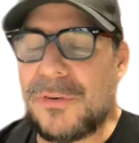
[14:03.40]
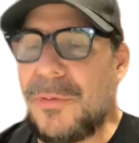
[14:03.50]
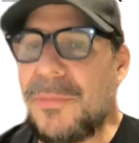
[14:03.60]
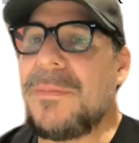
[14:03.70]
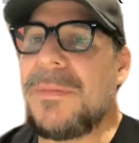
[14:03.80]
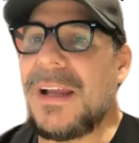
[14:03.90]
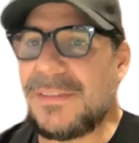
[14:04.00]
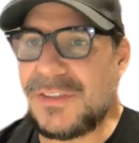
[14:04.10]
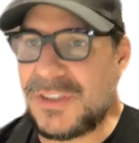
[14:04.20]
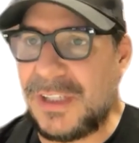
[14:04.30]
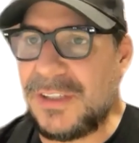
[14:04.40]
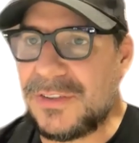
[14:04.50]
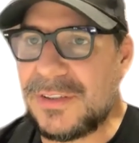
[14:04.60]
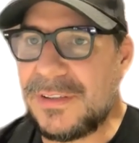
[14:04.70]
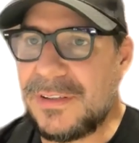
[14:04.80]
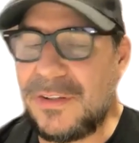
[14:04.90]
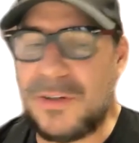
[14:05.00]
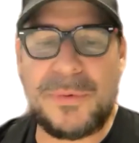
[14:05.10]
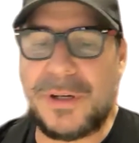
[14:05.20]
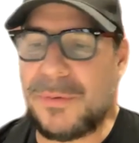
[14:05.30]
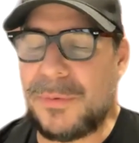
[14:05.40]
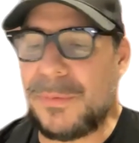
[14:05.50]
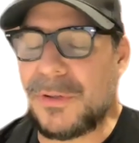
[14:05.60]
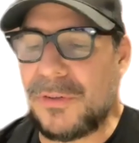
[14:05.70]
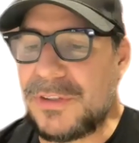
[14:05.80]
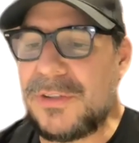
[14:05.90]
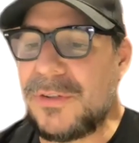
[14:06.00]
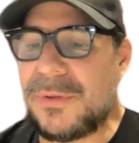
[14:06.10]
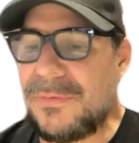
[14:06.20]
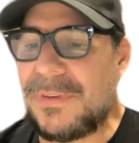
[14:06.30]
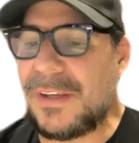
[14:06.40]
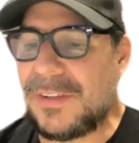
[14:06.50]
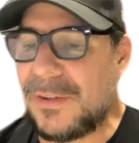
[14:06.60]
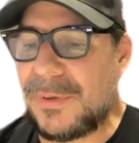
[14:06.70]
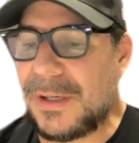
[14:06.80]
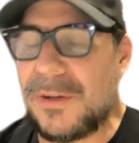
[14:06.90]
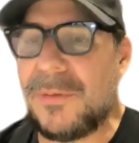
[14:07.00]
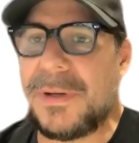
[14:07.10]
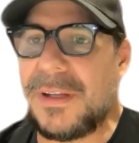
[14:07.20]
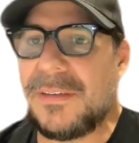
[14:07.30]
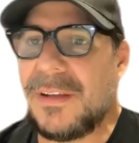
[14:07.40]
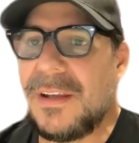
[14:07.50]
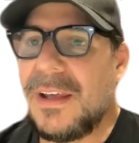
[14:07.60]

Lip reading: commitment hasn't changed. Where we will continue to invest in great companies.